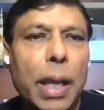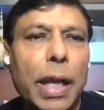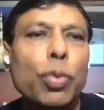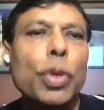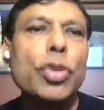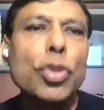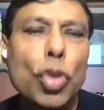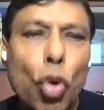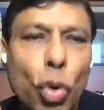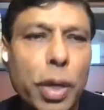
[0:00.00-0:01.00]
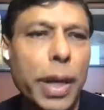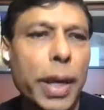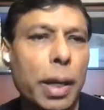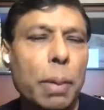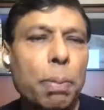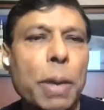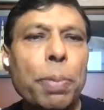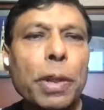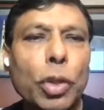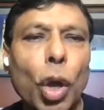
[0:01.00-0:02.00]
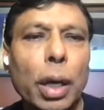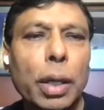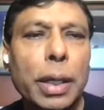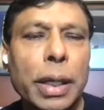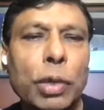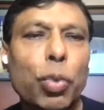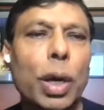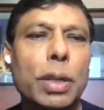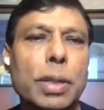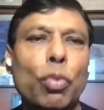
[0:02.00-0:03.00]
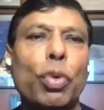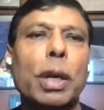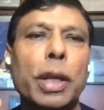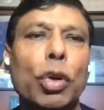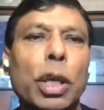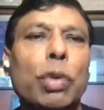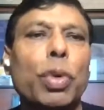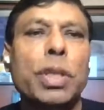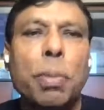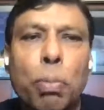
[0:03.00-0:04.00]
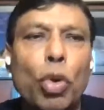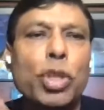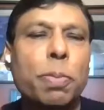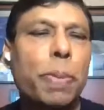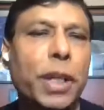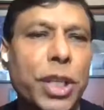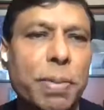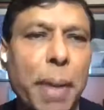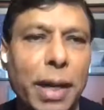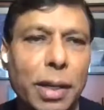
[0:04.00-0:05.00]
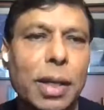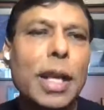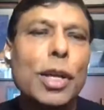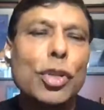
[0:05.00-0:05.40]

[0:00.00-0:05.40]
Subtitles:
It was so rare, people thought it was, it was the most precious metal.